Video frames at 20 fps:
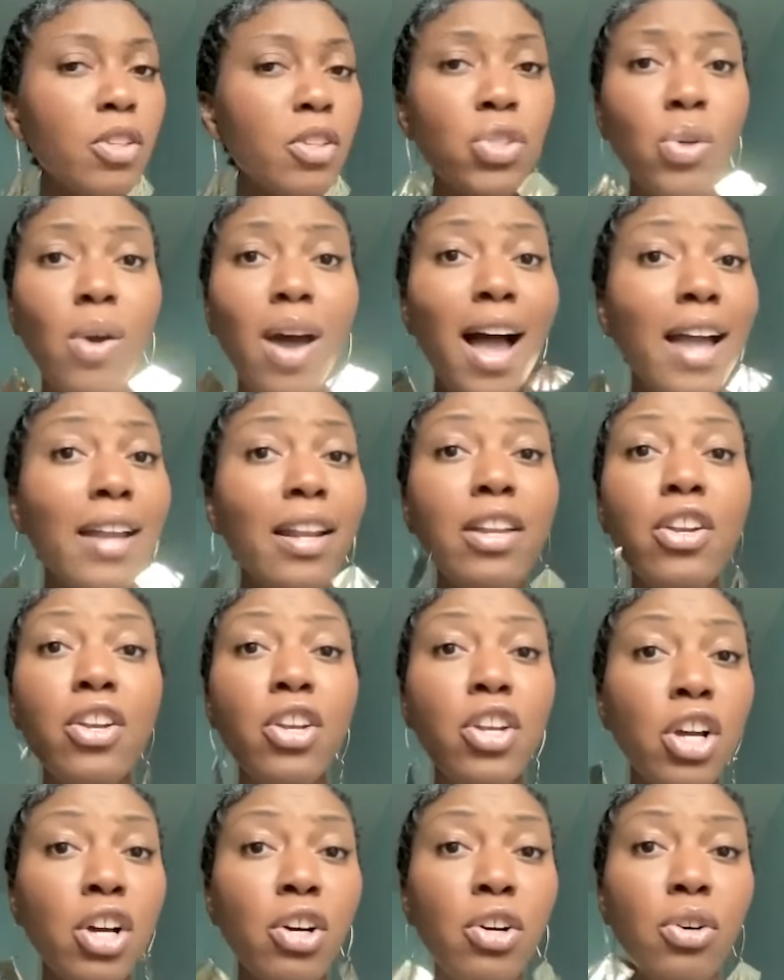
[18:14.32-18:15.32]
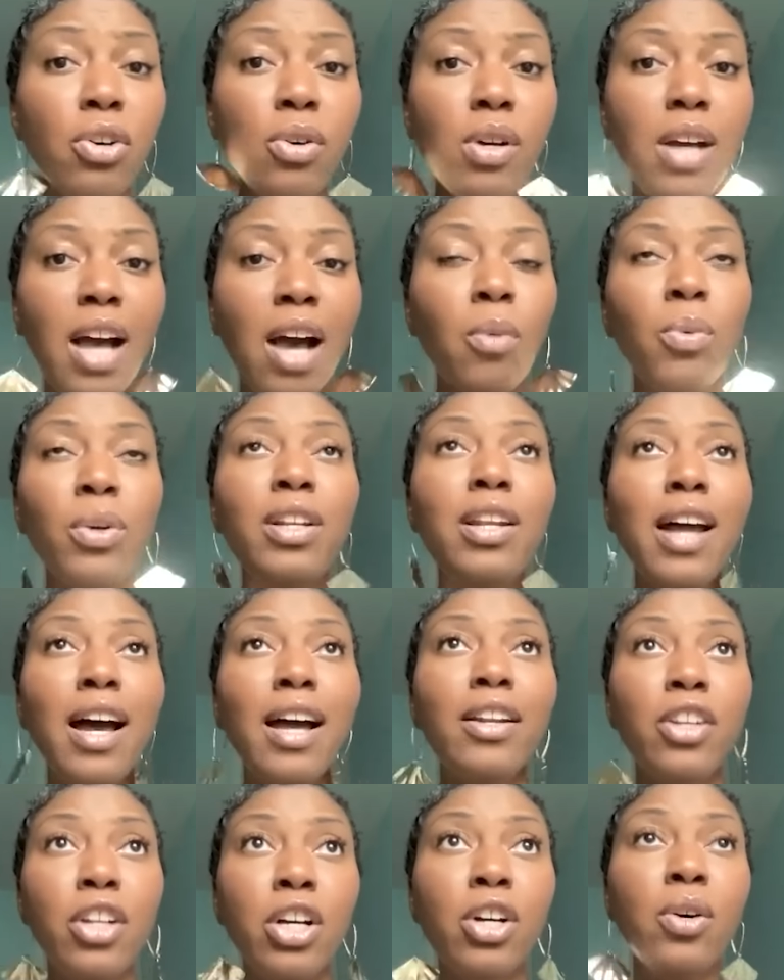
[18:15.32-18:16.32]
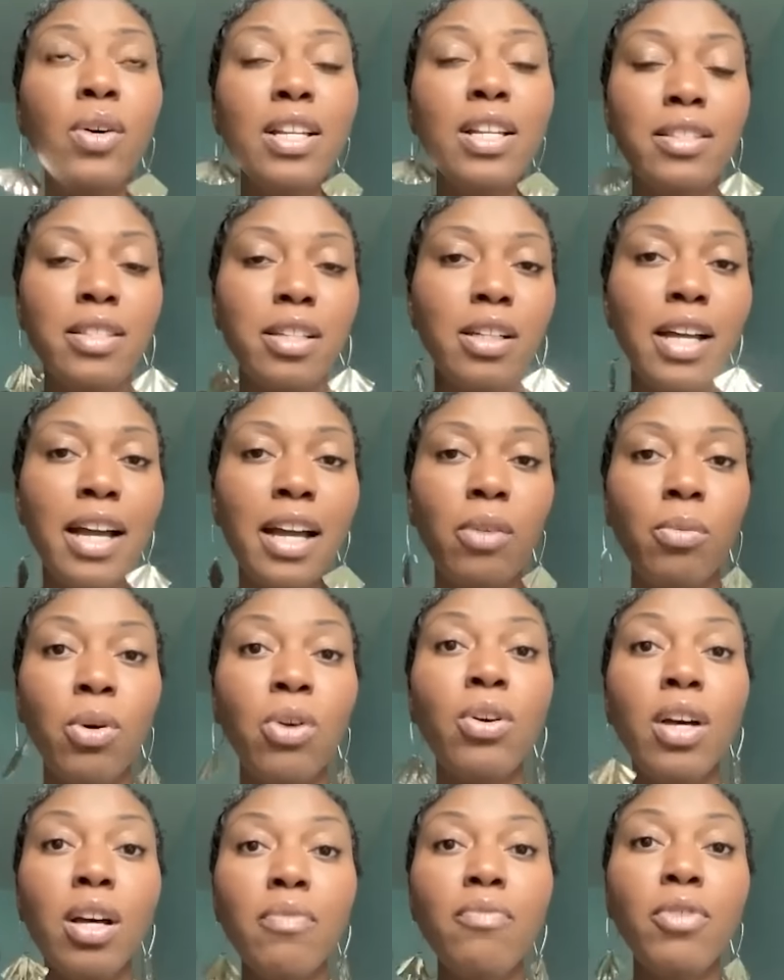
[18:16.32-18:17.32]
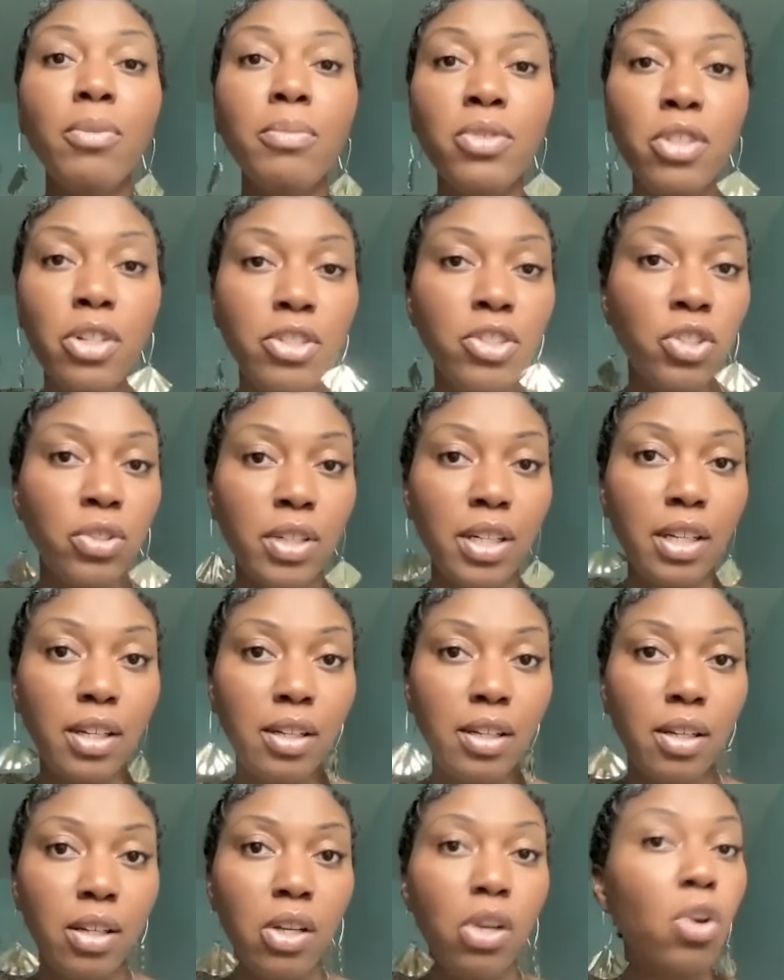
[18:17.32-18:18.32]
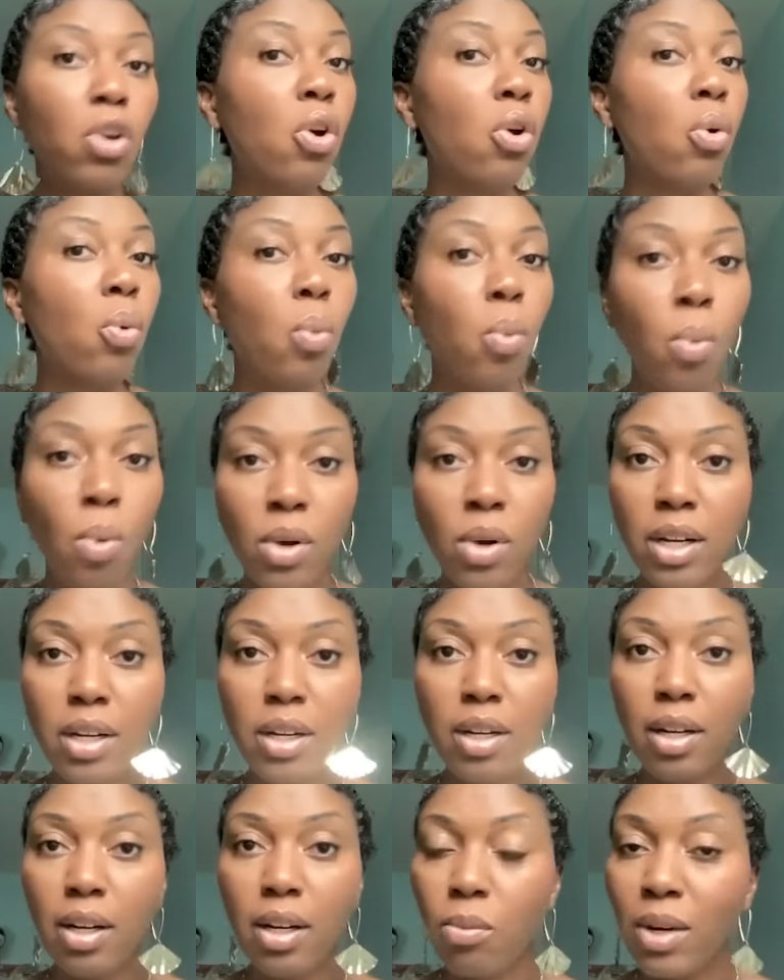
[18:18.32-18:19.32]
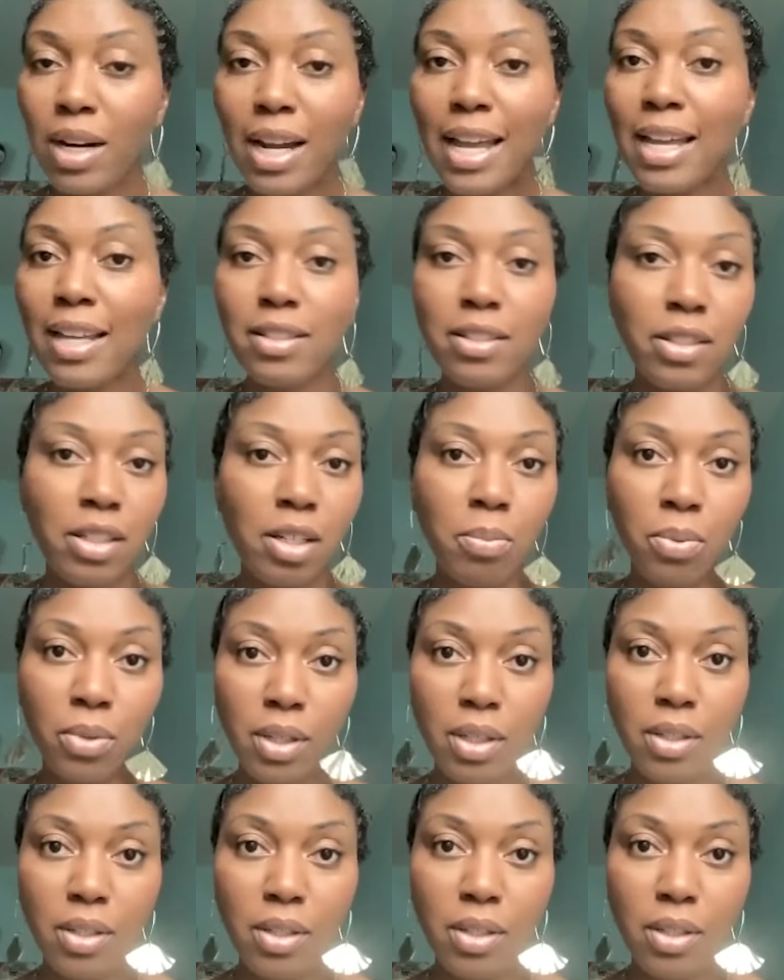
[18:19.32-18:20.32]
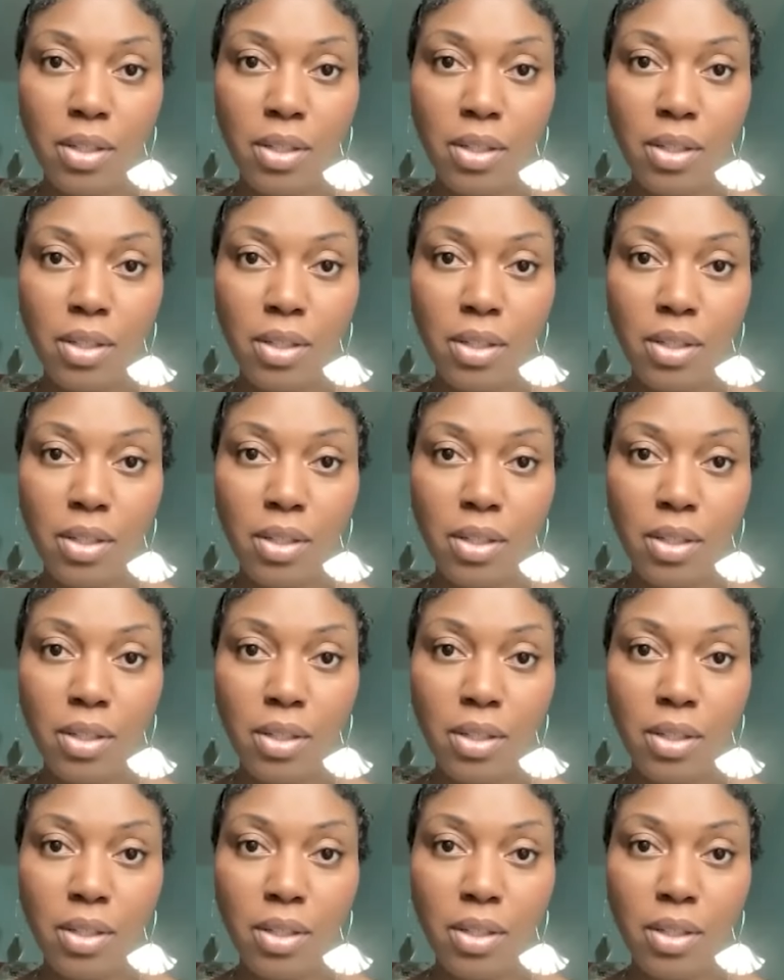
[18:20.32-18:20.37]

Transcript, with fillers: So I didn't know, I would not know until I woke up from surgery what what I ended up with.